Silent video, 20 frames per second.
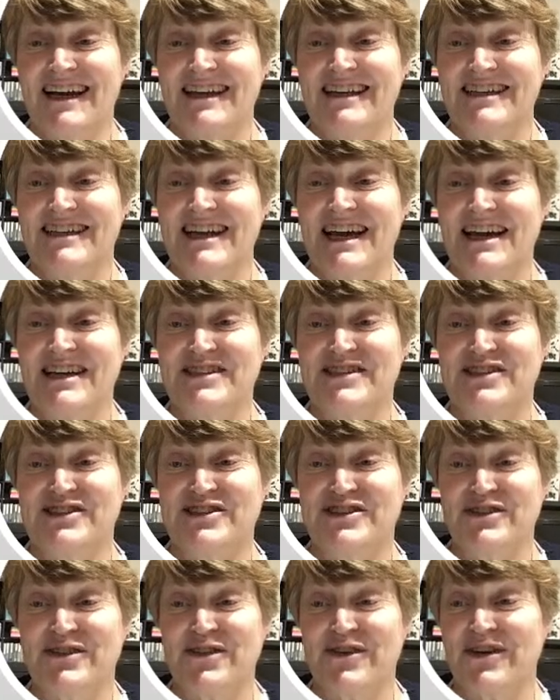Yes,
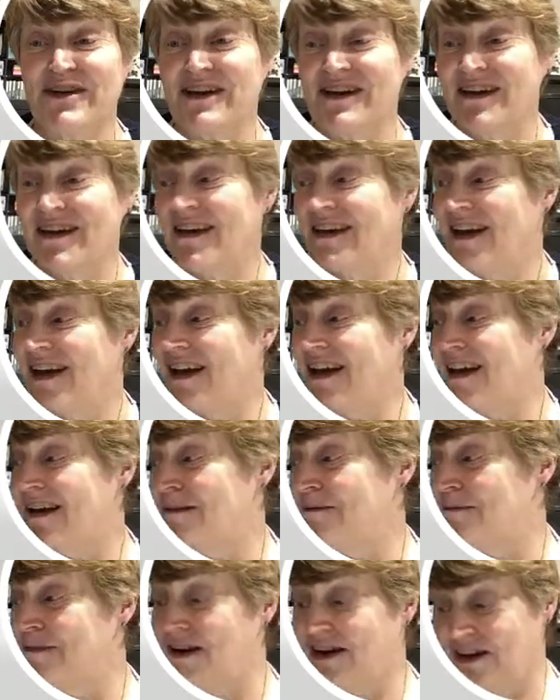Joy.
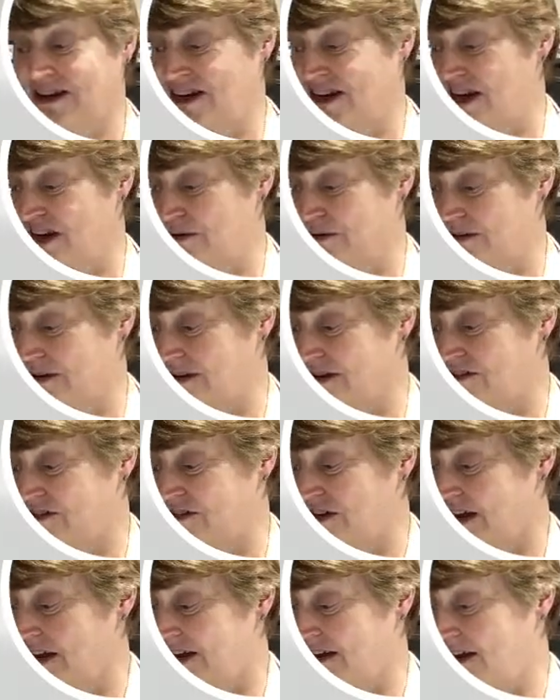I know that
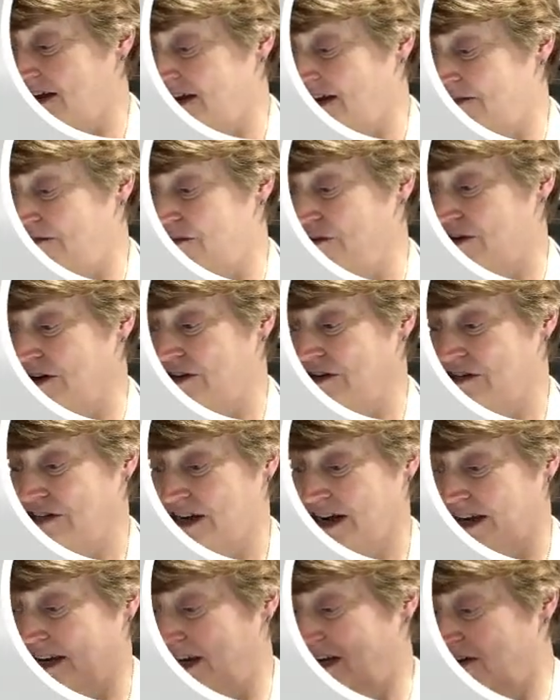Jackie, if you know
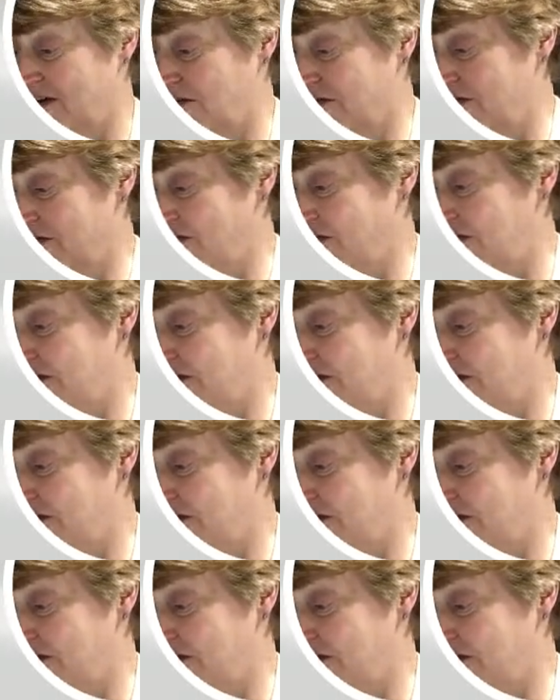Jackie Lawrence,